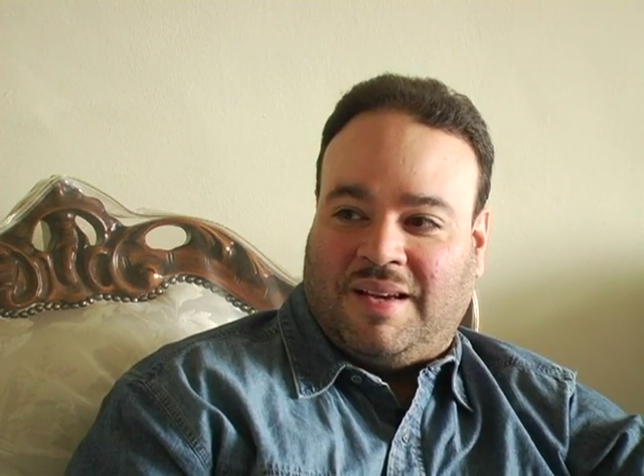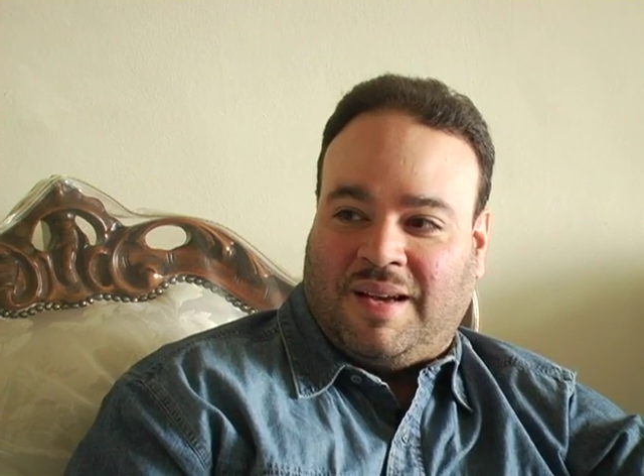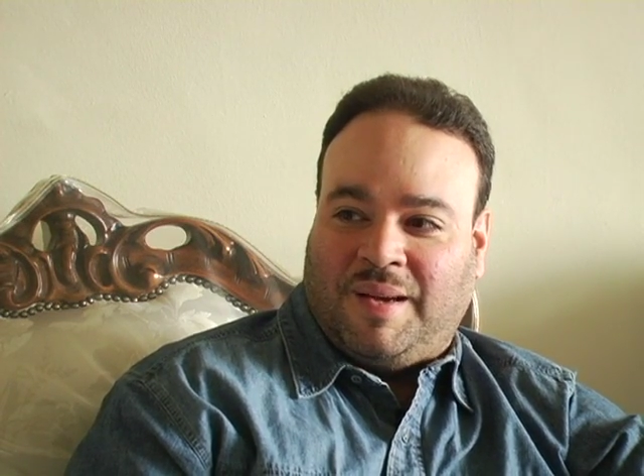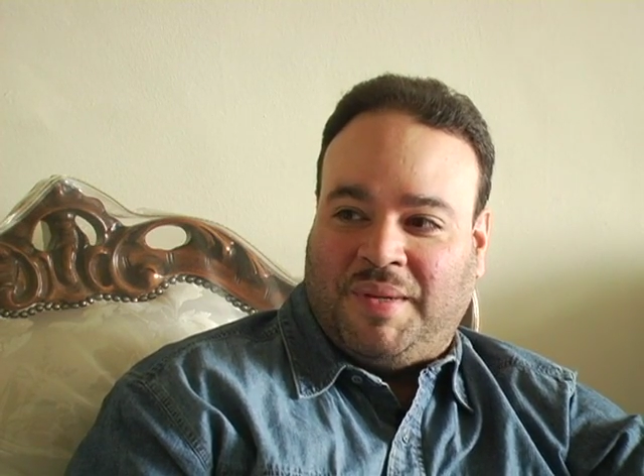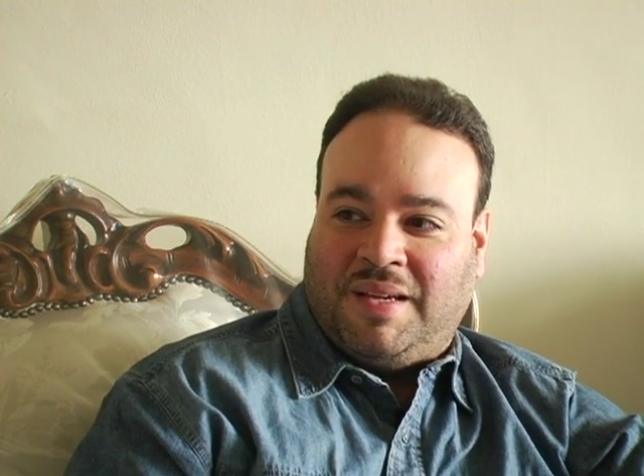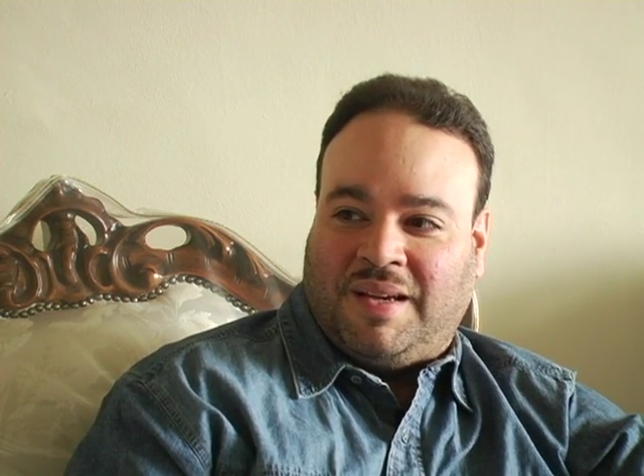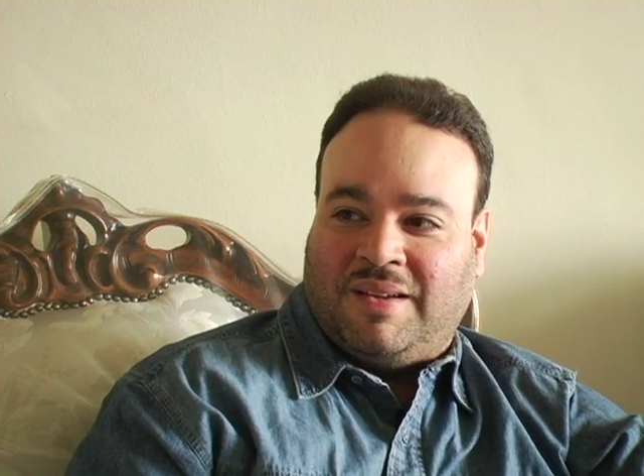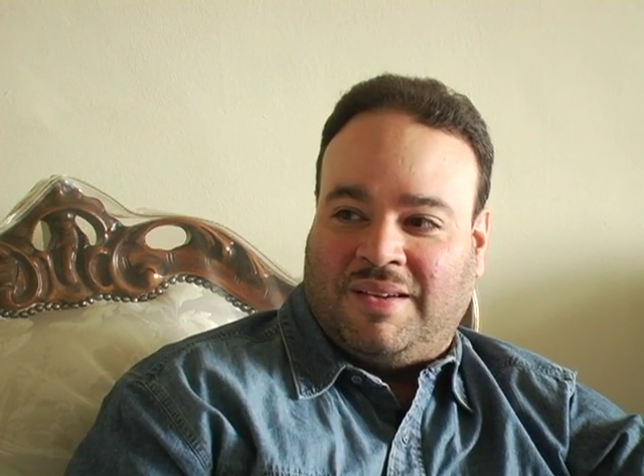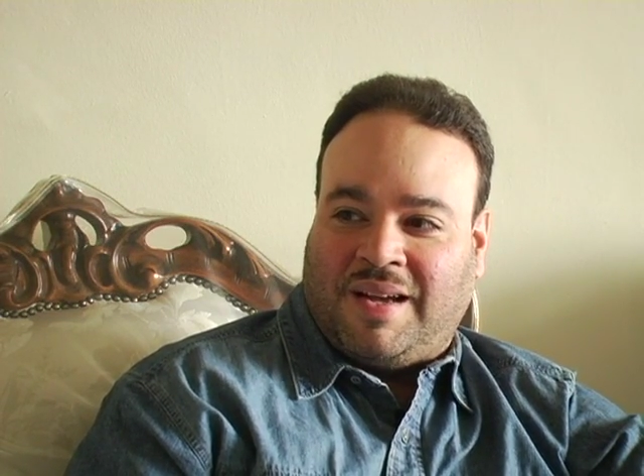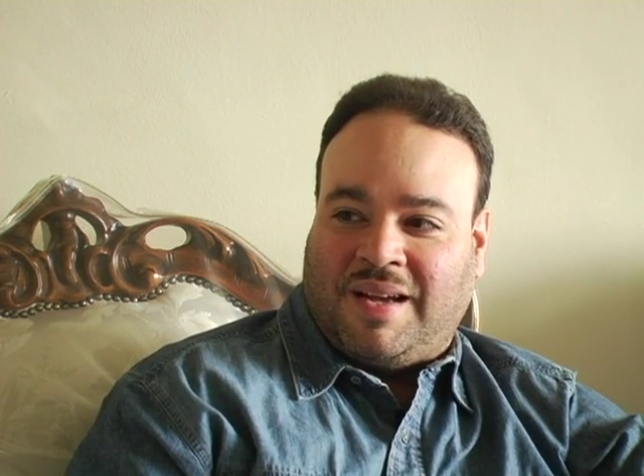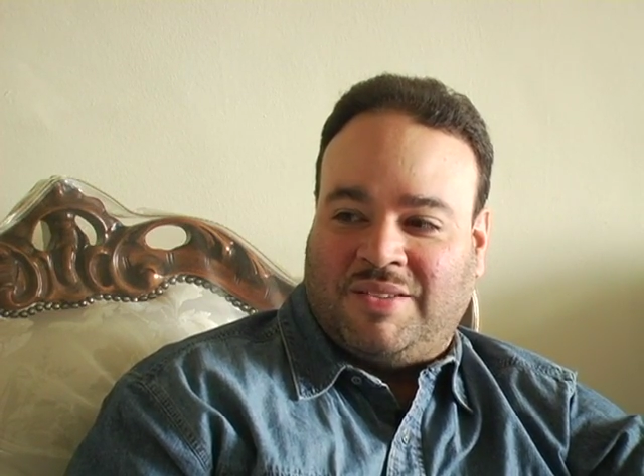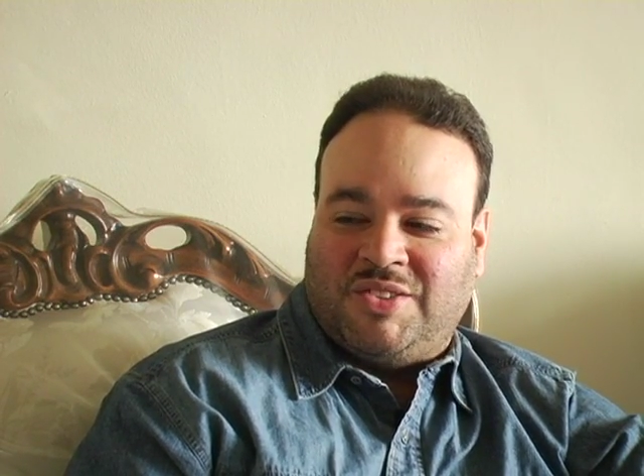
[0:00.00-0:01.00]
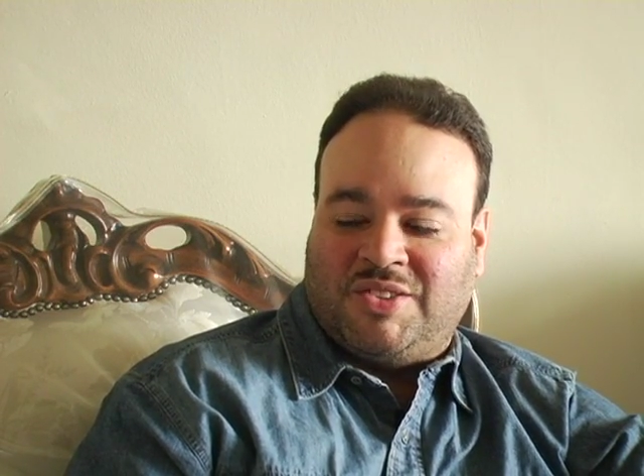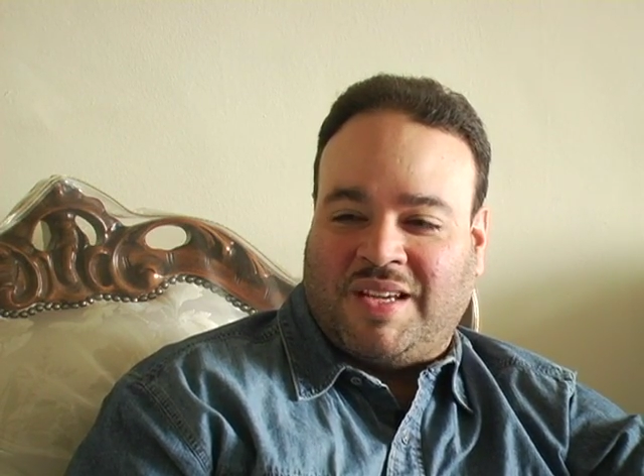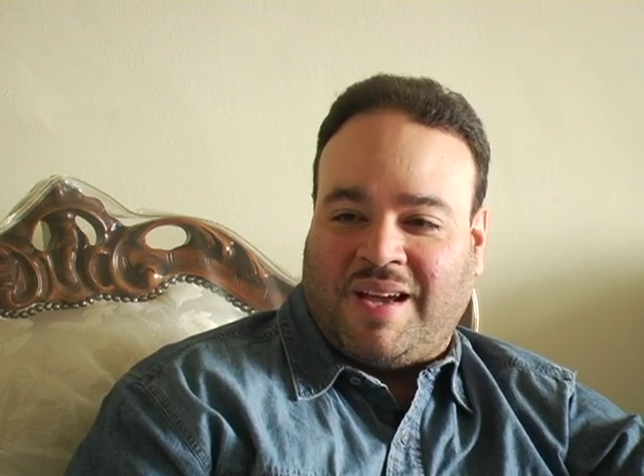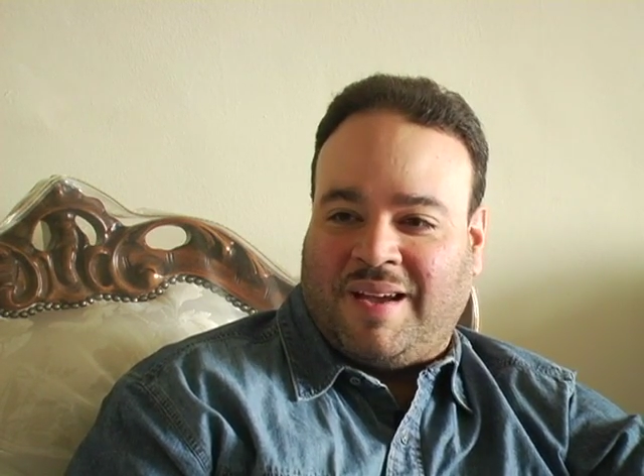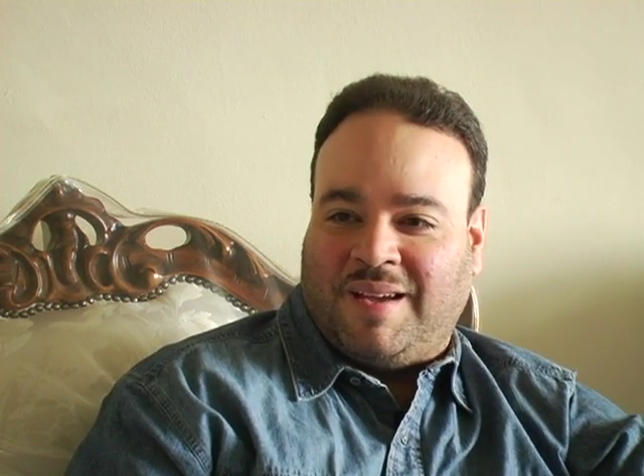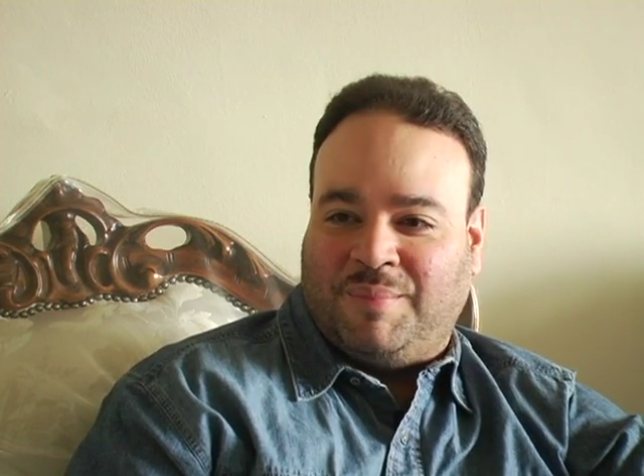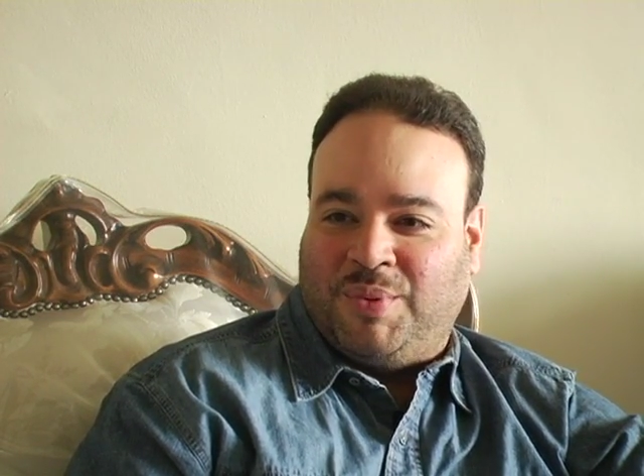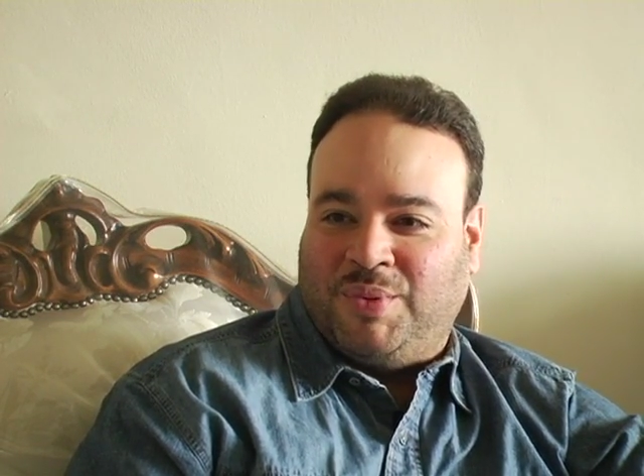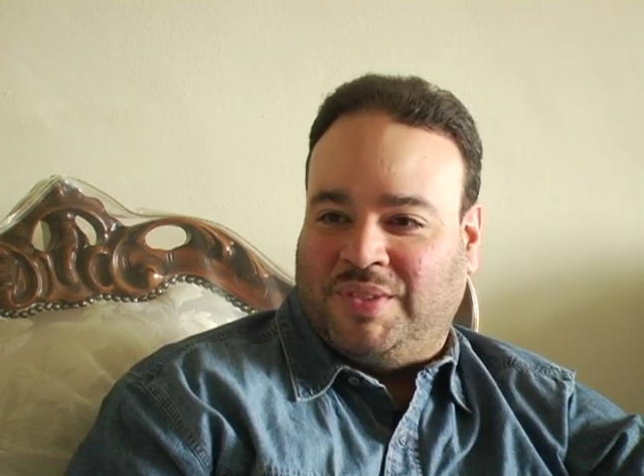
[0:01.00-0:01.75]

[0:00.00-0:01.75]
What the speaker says: I mean, how does this guy pull